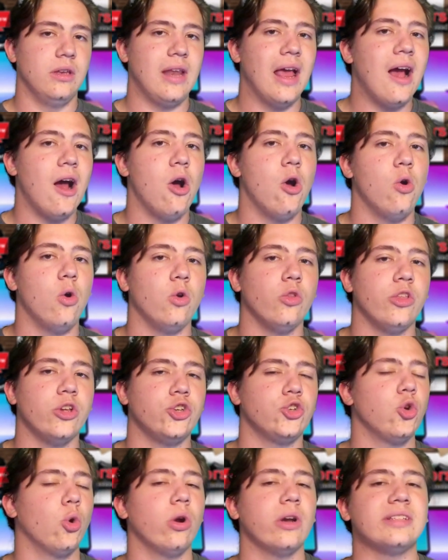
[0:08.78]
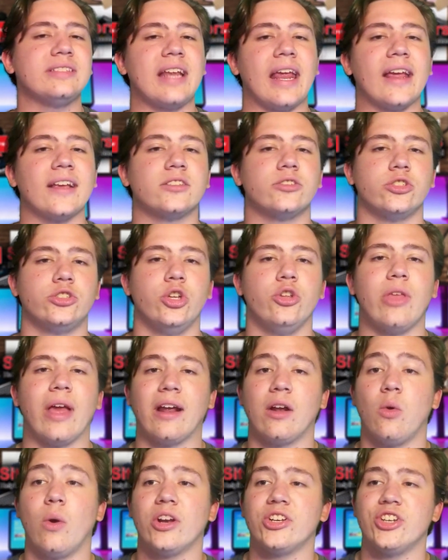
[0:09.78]
Now, the shortest answer to
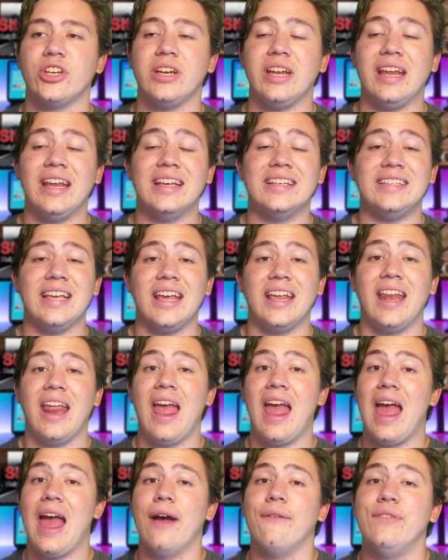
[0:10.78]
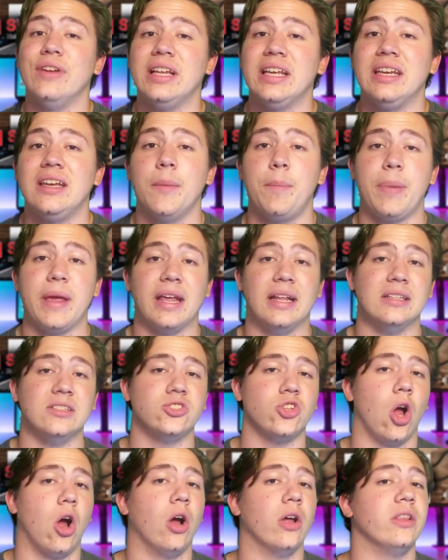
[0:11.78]
that question is it heavily
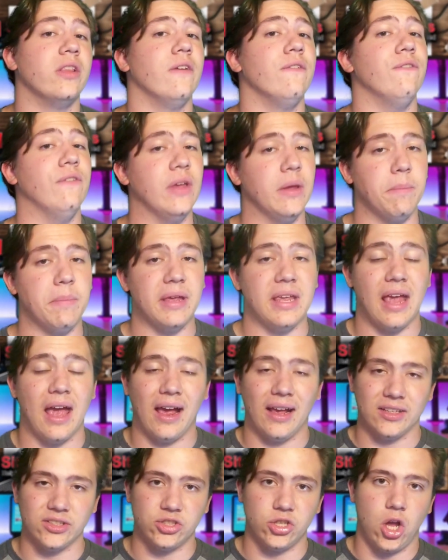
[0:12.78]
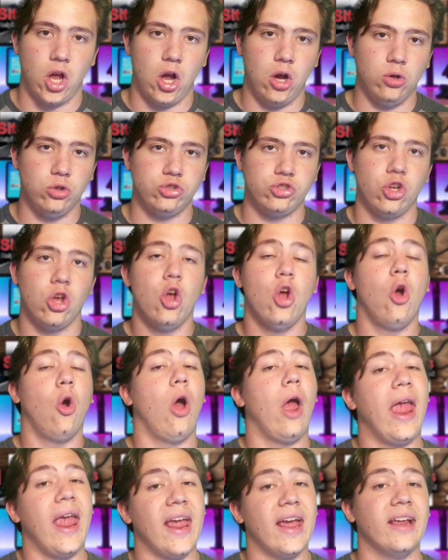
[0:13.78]
depends on the VPS host
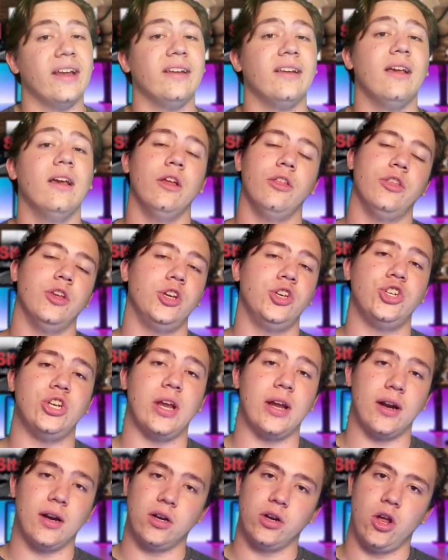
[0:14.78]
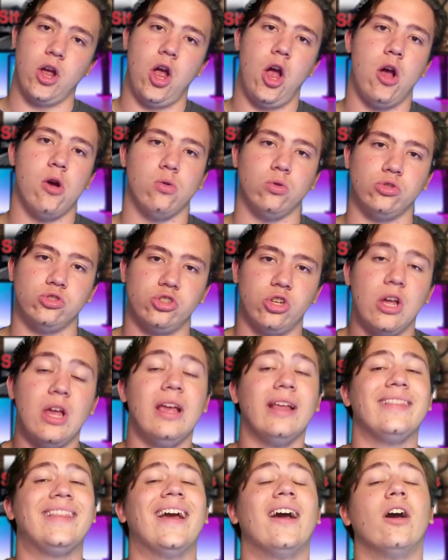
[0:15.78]
and the shared host.
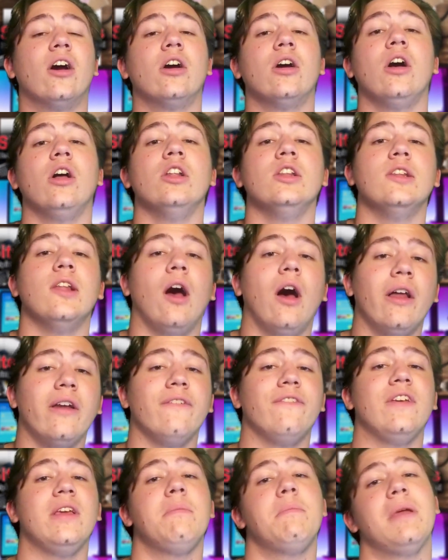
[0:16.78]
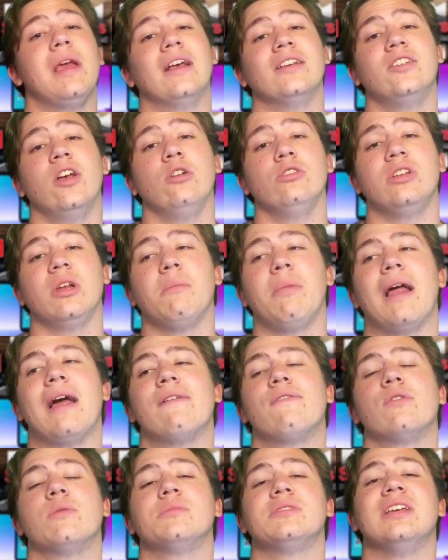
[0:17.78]
There are a lot of VPS hosting
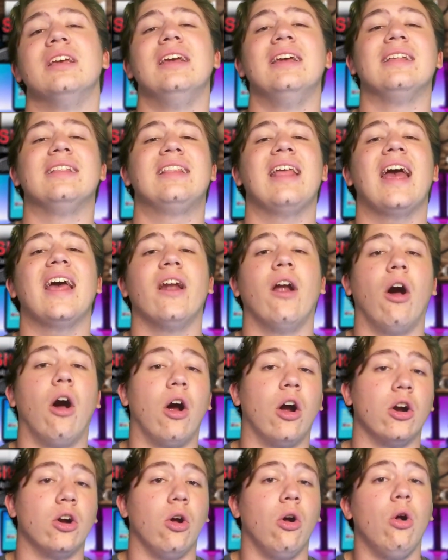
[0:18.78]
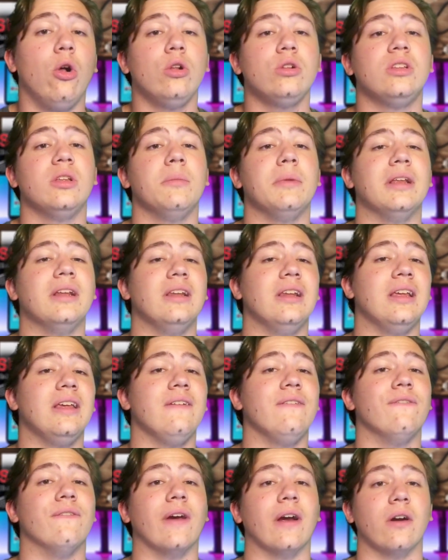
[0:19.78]
platforms that are
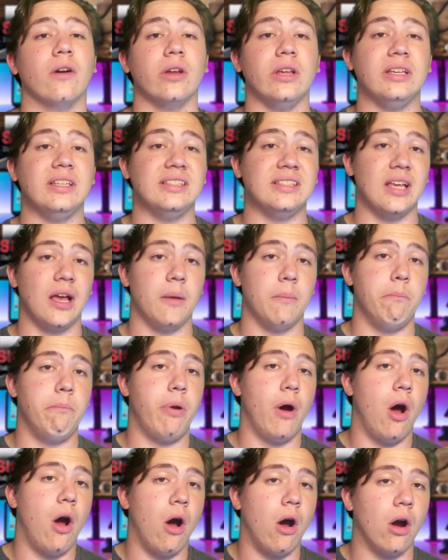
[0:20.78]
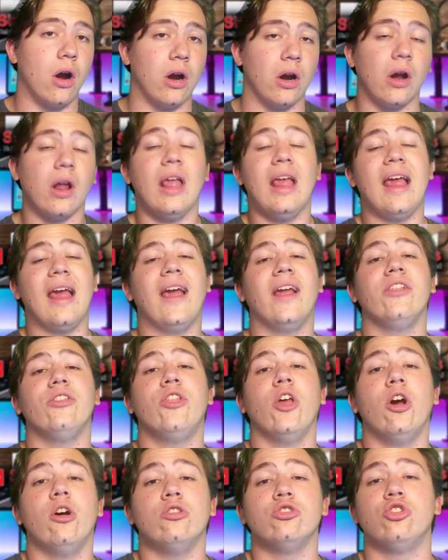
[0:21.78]
ultimately very subpar,
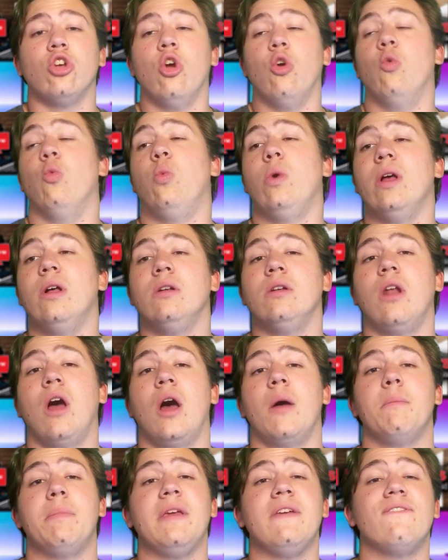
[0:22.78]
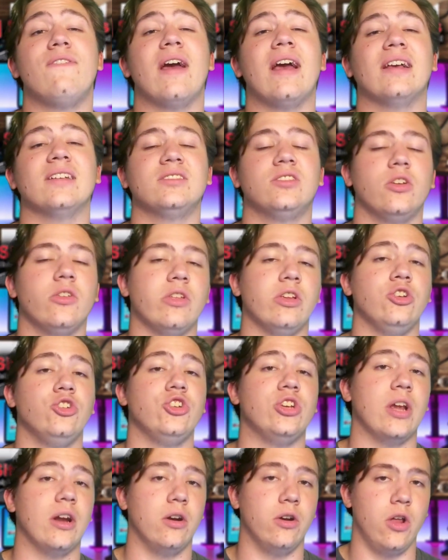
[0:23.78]
and those will not be faster
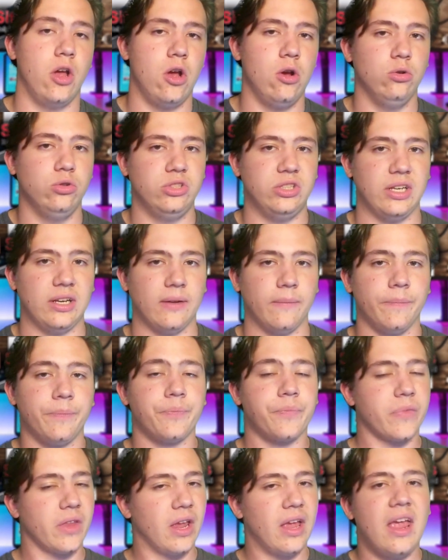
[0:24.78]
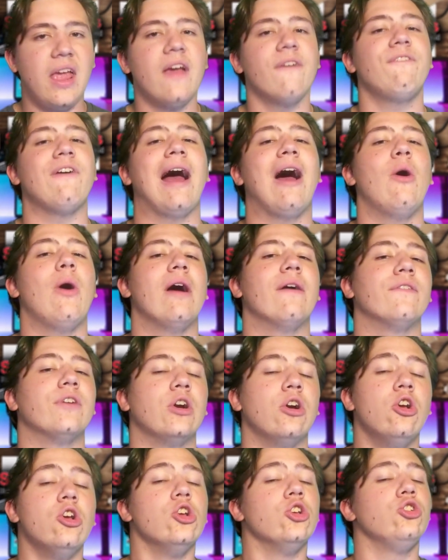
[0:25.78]
than shared hosting. If,
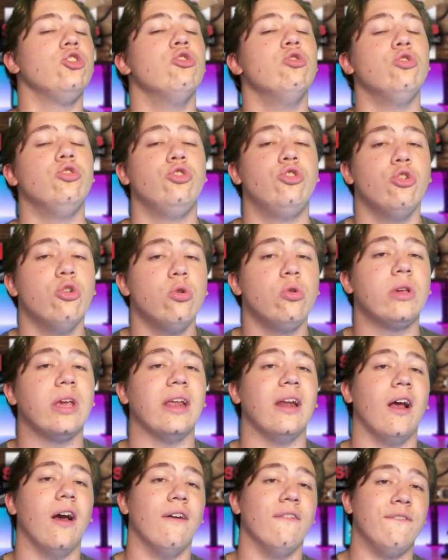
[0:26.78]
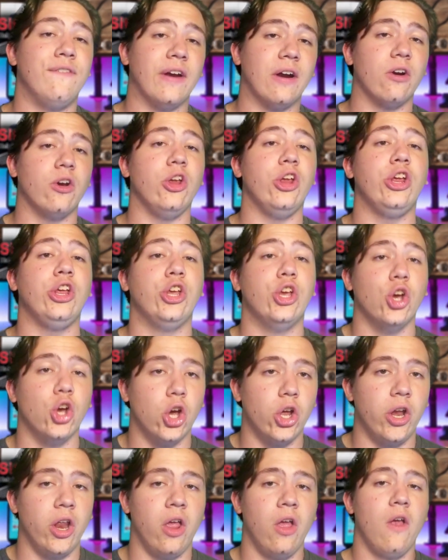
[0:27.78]
however, you do get a very
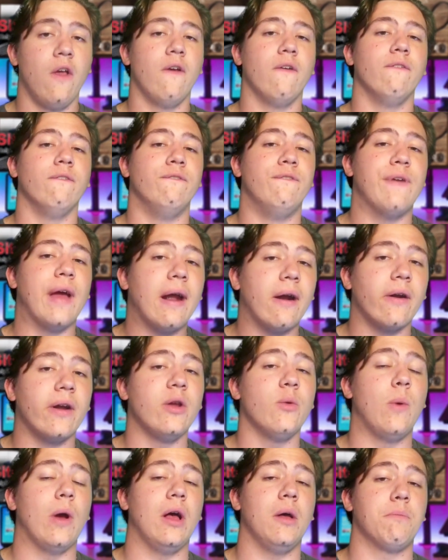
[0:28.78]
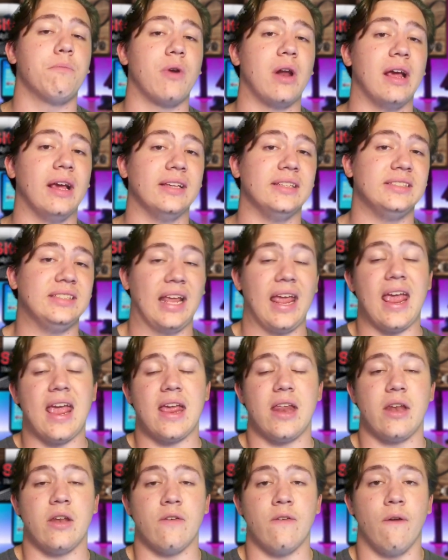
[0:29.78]
good, very well-priced,
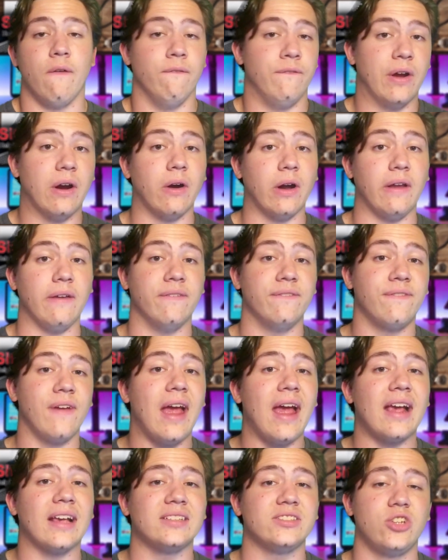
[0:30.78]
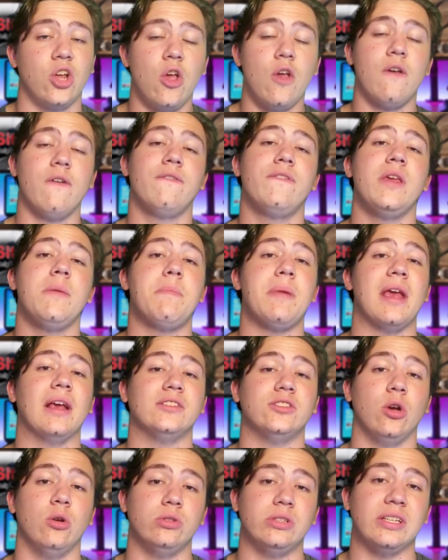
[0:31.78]
and very fast
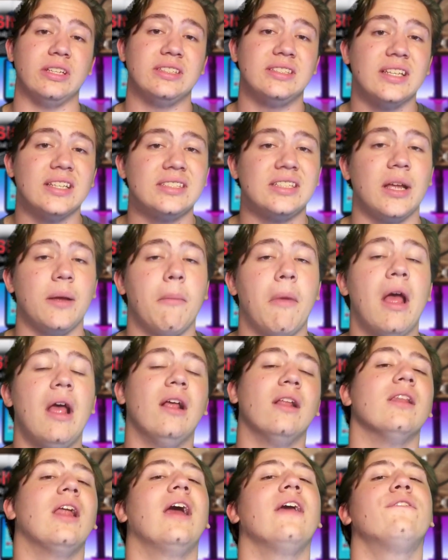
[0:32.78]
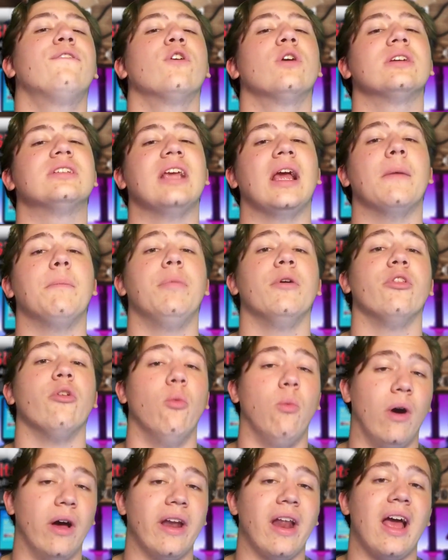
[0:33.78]
VPS hosting system, like for example
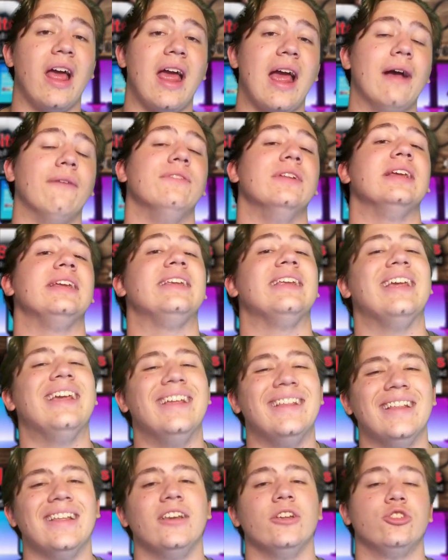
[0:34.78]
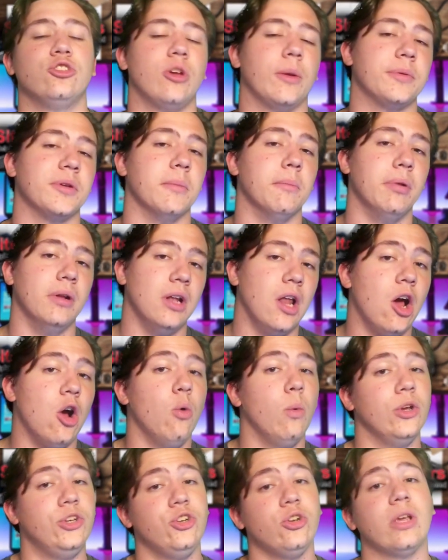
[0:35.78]
the one I have linked in the description
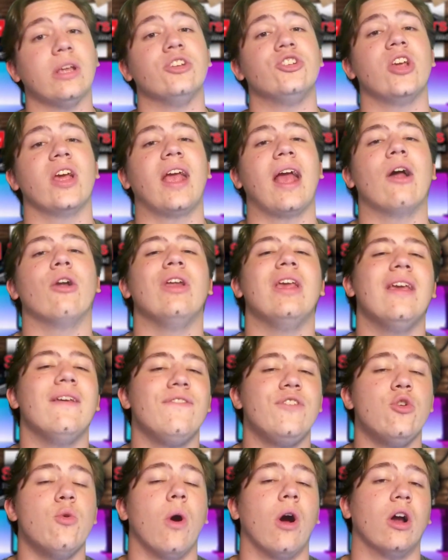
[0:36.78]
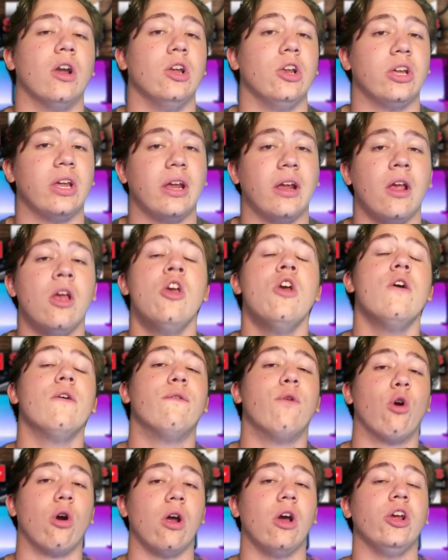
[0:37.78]
below, which you can check out if you are looking
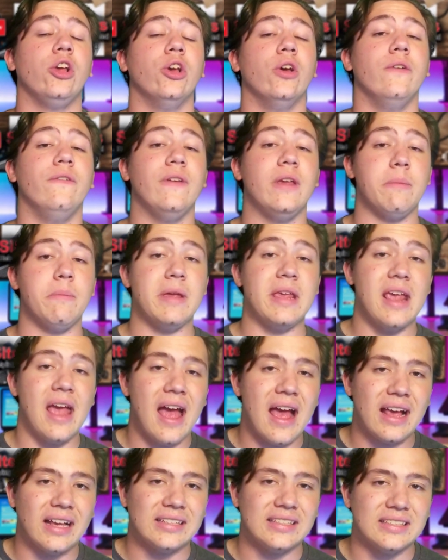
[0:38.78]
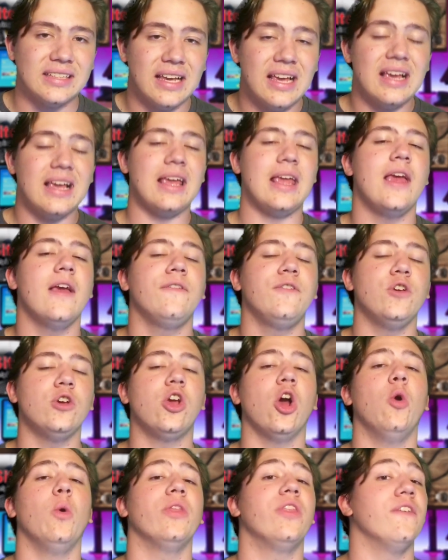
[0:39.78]
for a good VPS. If
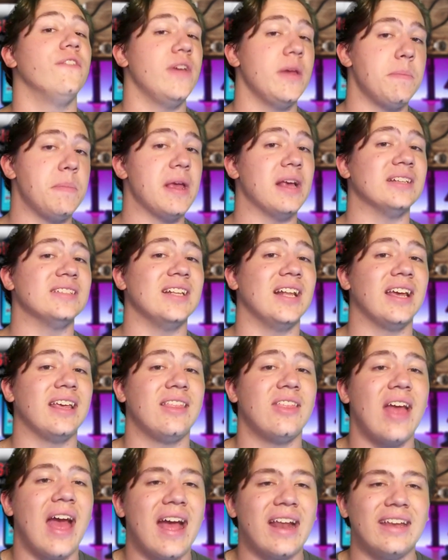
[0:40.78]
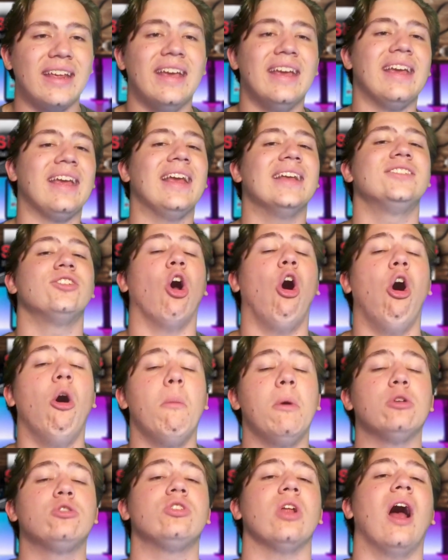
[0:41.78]
you go with a VPS like that, it's
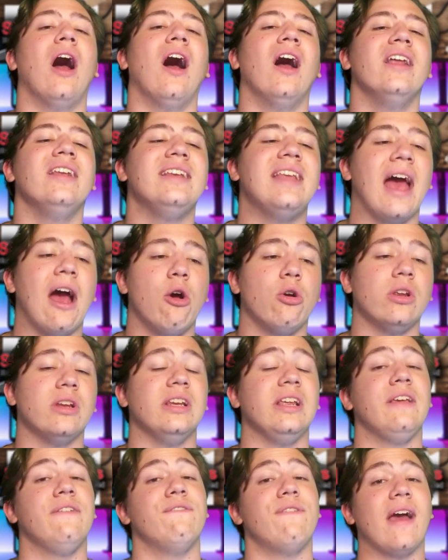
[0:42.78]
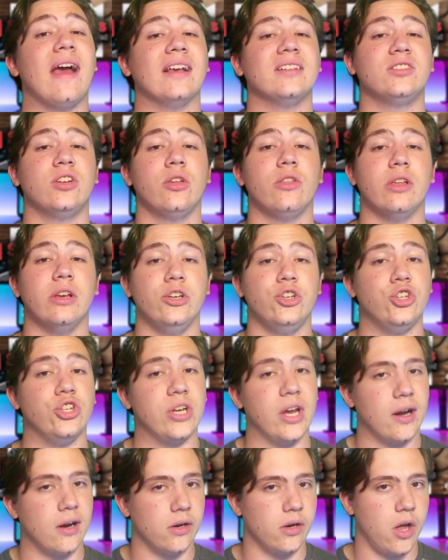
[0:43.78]
almost undoubtedly faster than
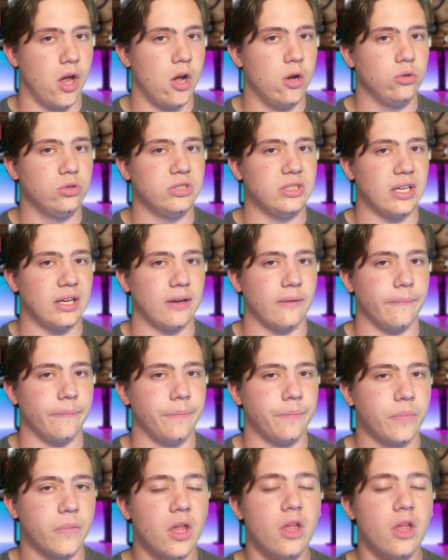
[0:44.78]
shared hosting.